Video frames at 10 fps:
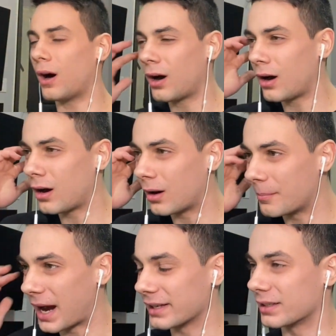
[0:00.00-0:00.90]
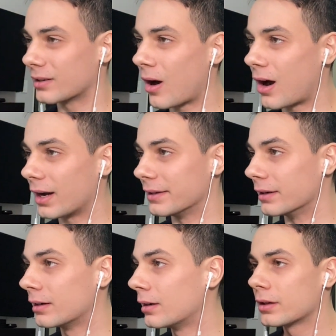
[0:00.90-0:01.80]
Oh my
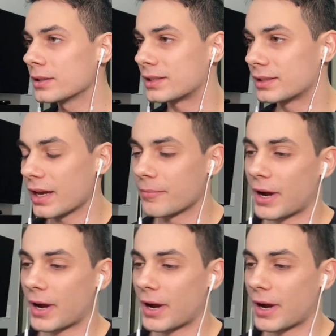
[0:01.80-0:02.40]
God. Good save